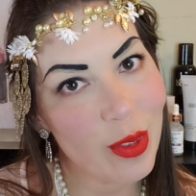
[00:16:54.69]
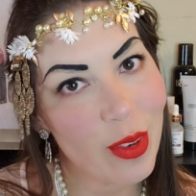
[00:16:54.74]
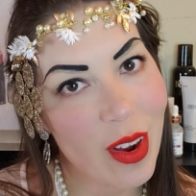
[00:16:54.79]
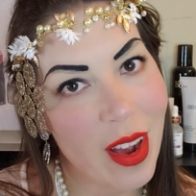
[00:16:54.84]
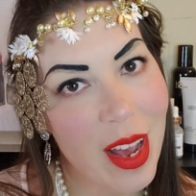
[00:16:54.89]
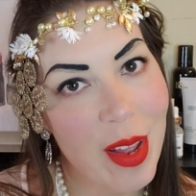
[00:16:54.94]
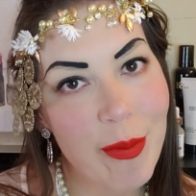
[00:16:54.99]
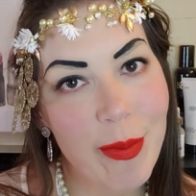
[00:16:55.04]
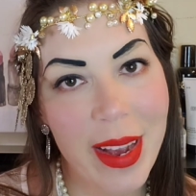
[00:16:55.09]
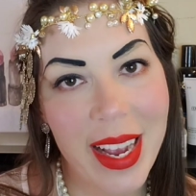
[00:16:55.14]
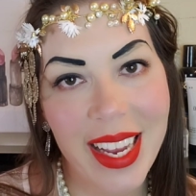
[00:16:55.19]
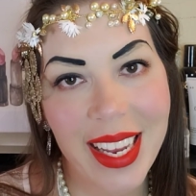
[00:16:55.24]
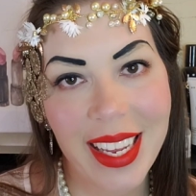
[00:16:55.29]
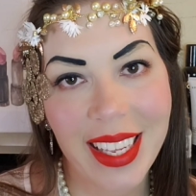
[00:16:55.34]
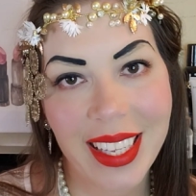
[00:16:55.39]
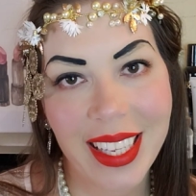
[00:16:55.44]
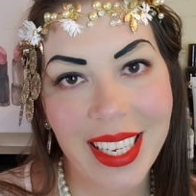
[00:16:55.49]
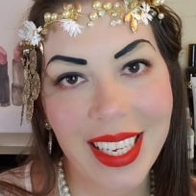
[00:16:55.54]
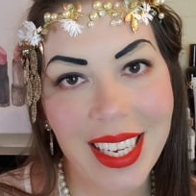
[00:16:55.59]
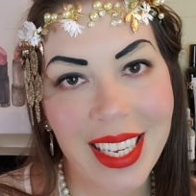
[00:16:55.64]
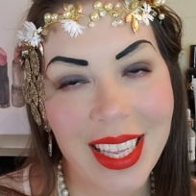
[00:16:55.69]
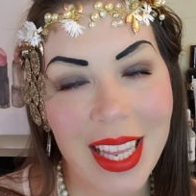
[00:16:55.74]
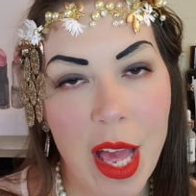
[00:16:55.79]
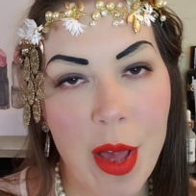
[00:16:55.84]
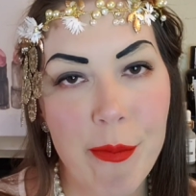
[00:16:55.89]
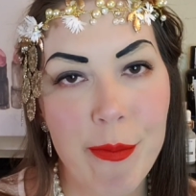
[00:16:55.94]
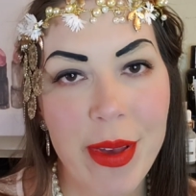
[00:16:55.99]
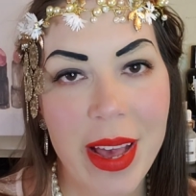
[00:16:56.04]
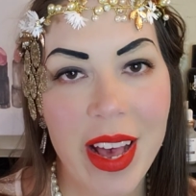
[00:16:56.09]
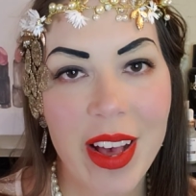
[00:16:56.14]
are on by clicking
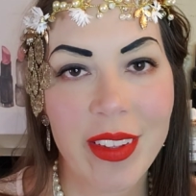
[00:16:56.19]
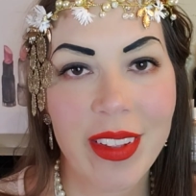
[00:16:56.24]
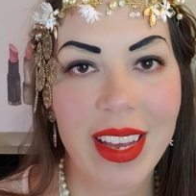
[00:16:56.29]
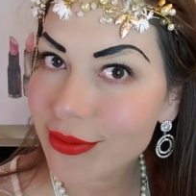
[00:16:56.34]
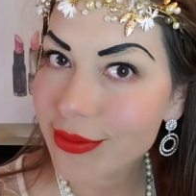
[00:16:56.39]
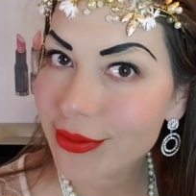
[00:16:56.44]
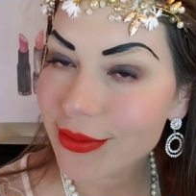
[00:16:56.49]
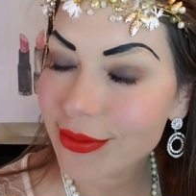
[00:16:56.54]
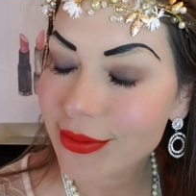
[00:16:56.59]
that bell.